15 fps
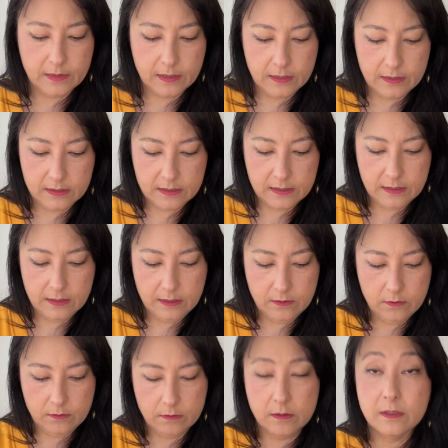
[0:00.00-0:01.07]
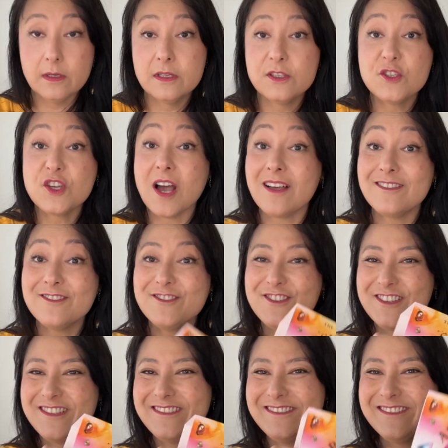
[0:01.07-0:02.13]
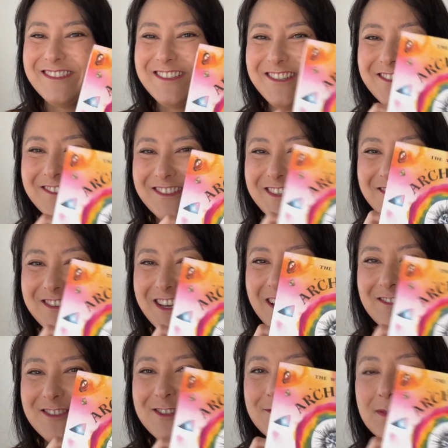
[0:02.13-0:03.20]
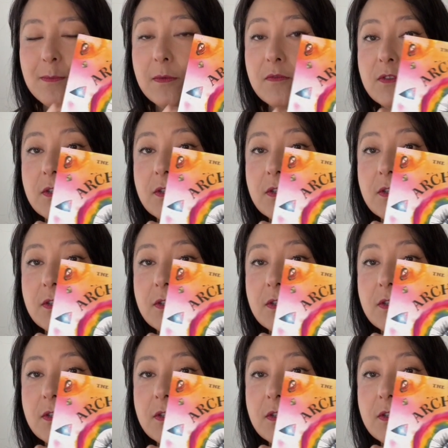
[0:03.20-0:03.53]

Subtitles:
It is a little challenging sometimes to remove.